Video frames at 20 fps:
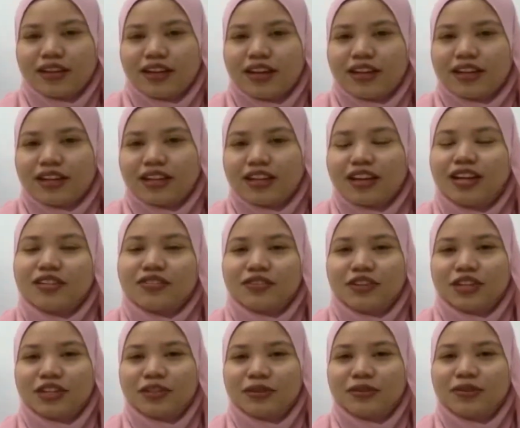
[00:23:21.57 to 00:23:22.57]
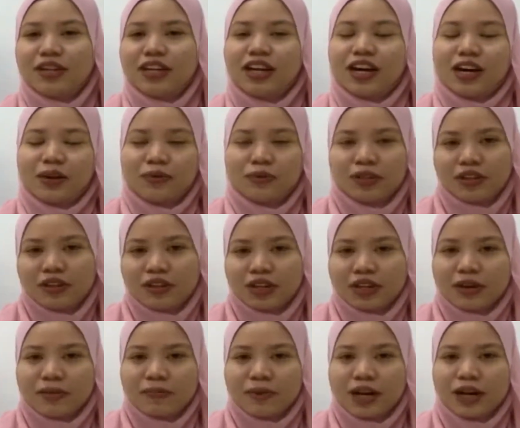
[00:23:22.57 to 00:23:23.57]
The last ratio that I will talk
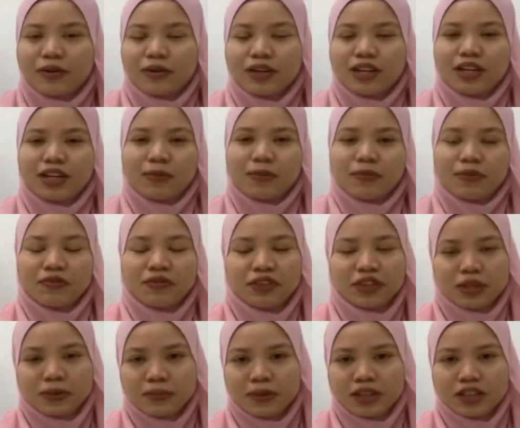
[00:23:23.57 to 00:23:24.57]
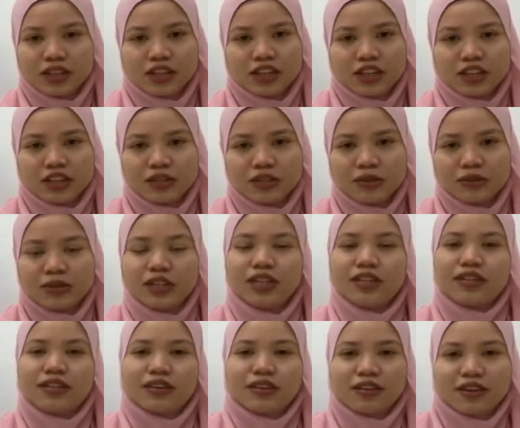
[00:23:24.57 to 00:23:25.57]
about in the profitability ratio
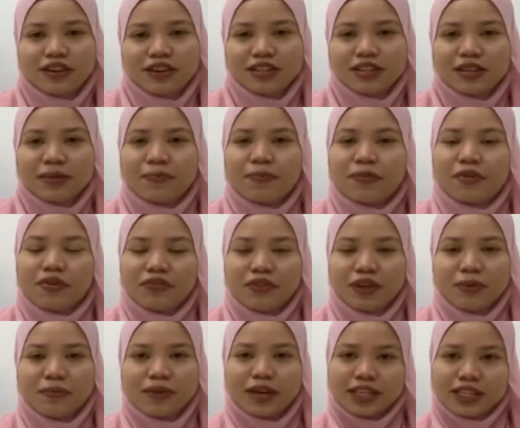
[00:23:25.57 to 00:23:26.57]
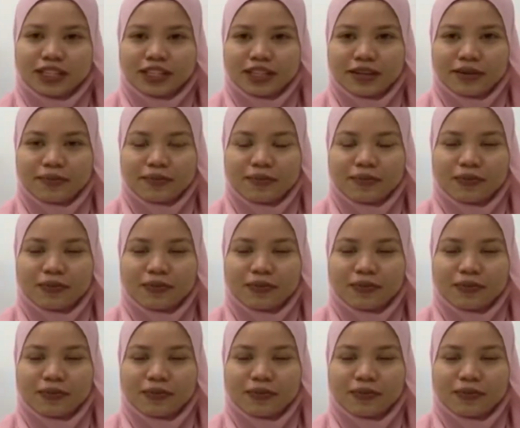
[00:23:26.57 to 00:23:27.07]
is gross profit margin.